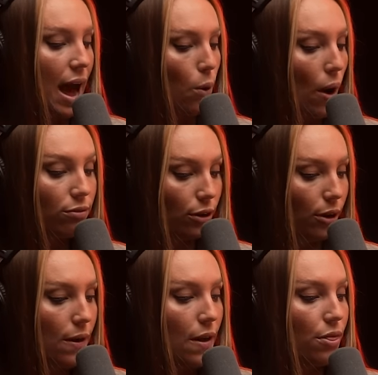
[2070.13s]

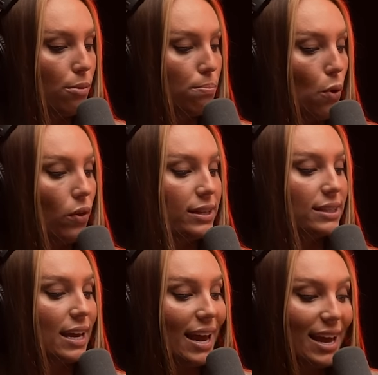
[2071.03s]
However, the
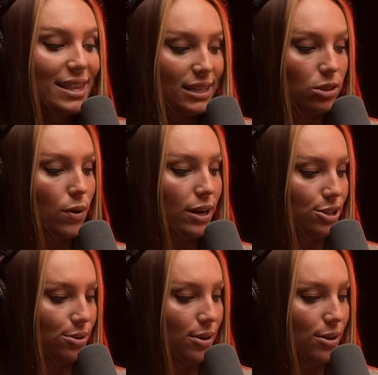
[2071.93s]
bullets in this .22